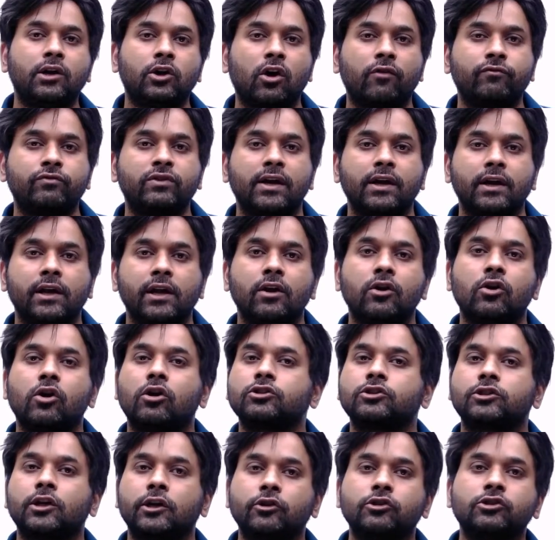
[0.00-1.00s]
of the Indian
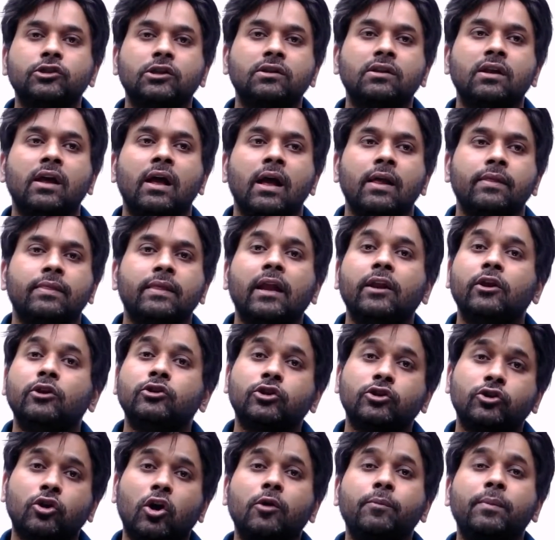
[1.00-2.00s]
Constitution, then you
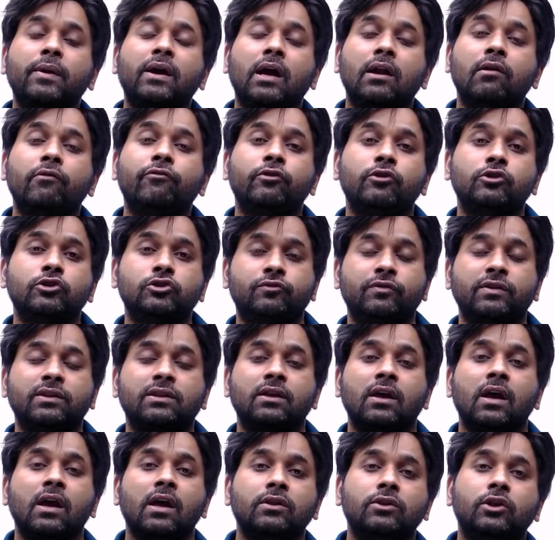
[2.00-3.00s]
should not be confused with
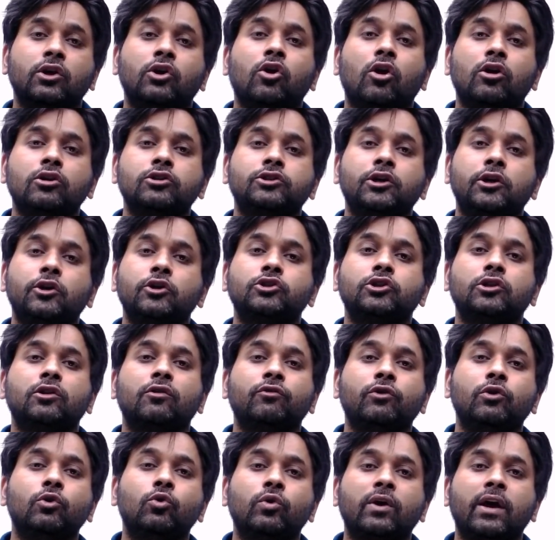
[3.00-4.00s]
the Constitution of
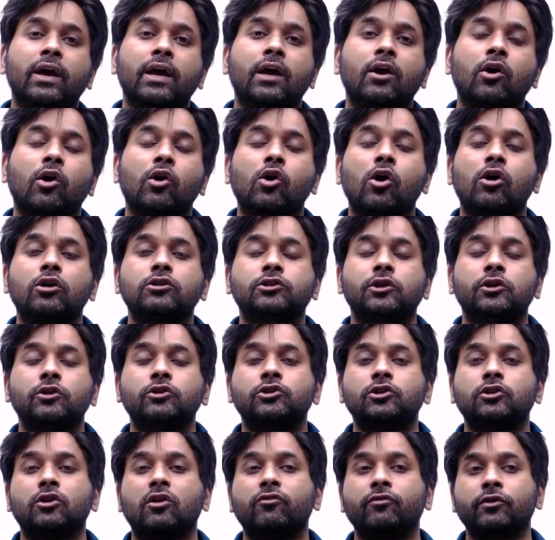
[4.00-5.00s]
UK or
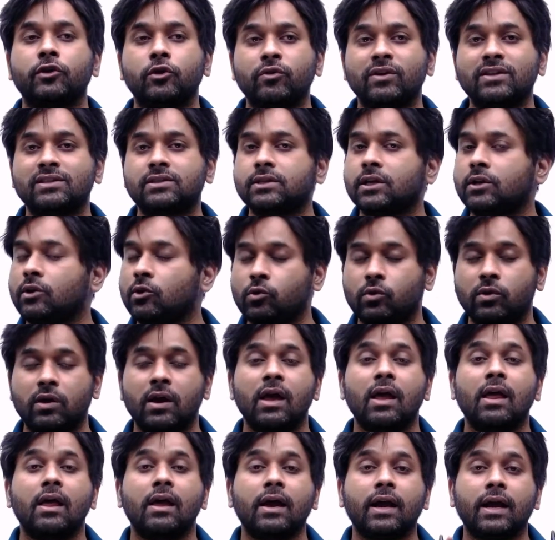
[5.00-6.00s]
Constitution of USA. No,
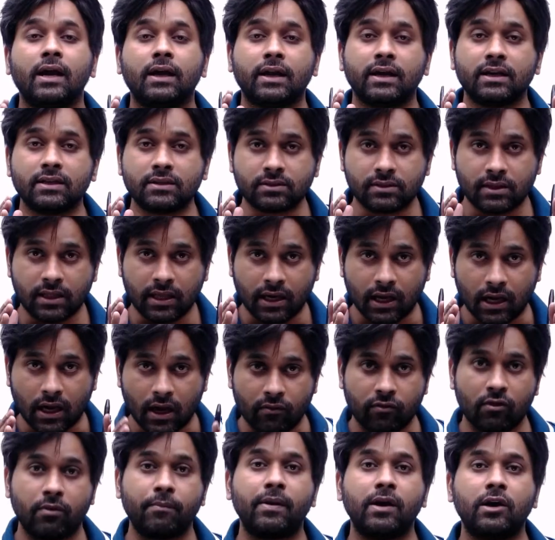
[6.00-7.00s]
it is the
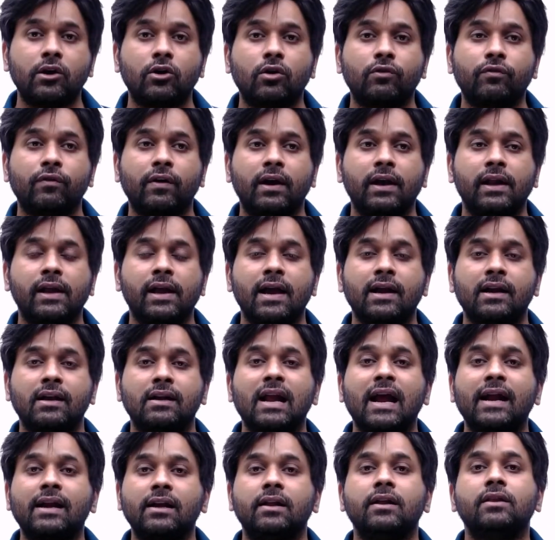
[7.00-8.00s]
Government of India Act
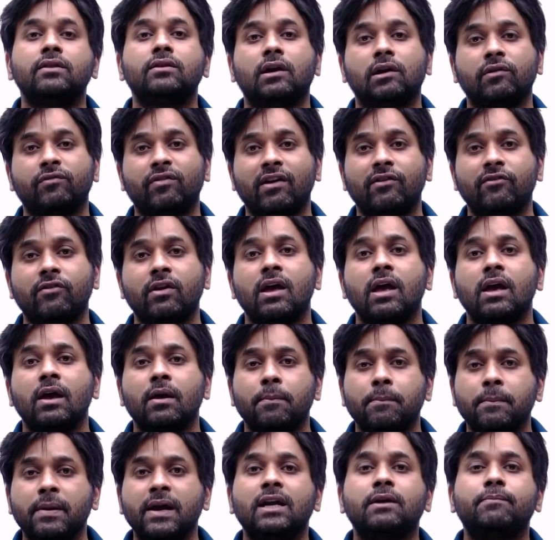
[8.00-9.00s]
1935,
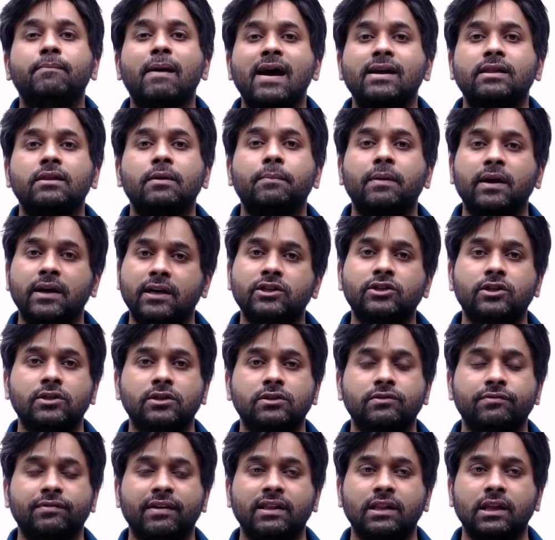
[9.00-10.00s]
made by the
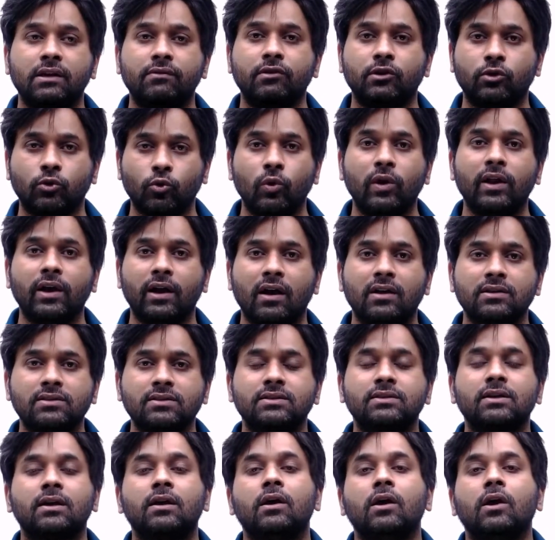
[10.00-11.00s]
Britishers when they were ruling
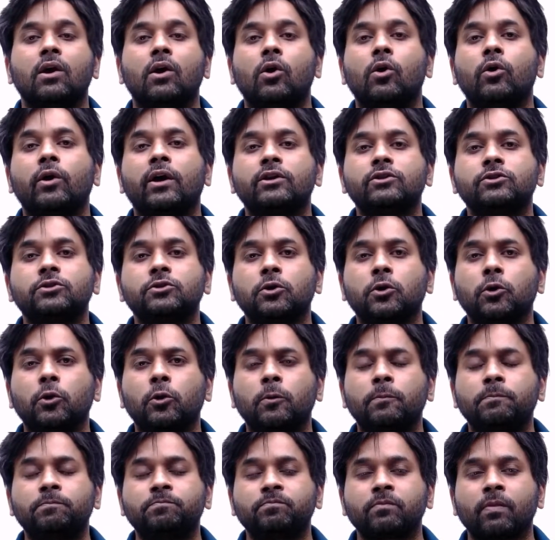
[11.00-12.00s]
us. Okay,
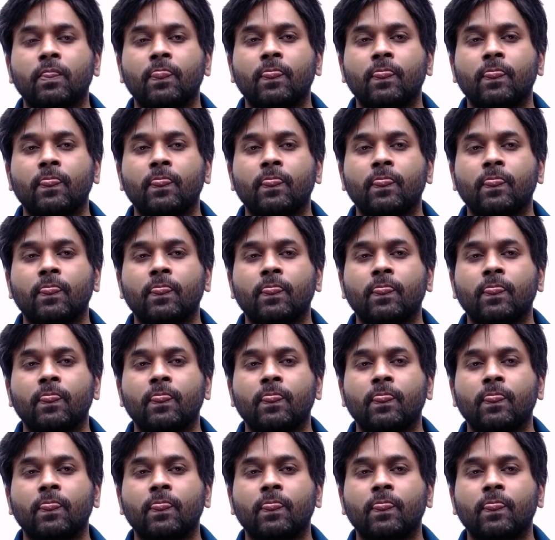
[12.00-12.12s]
so